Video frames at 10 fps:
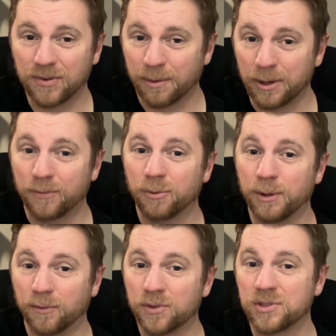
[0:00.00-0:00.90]
coming up for me
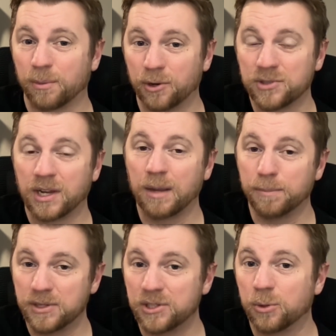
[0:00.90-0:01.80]
over the summer as I get
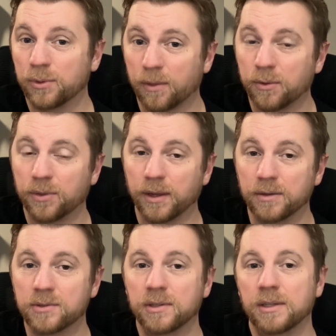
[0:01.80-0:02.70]
busier with other
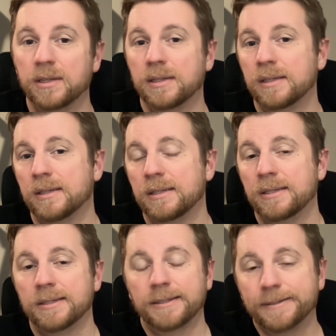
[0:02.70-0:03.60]
things.
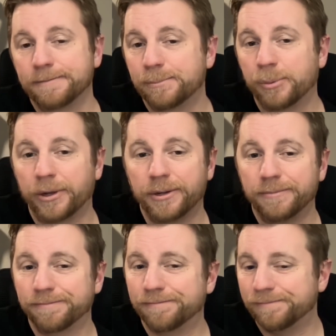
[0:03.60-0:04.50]

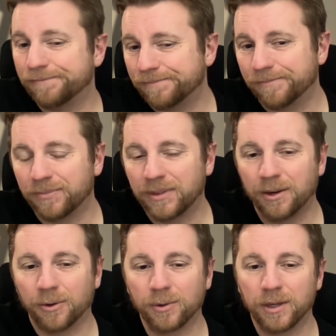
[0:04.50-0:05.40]
But you
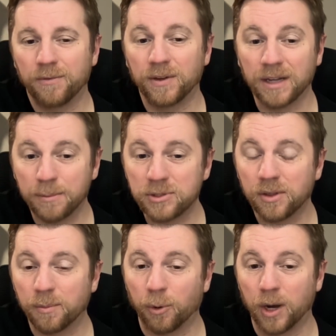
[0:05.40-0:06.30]
know, if it comes to
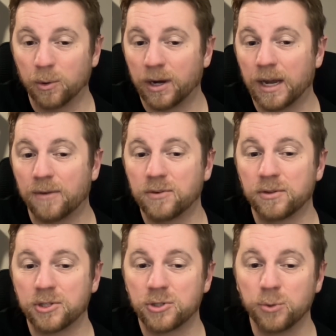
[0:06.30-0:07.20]
the point where I have to
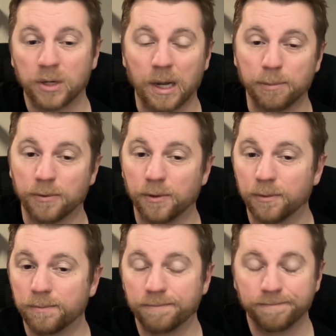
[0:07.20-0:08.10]
just do a couple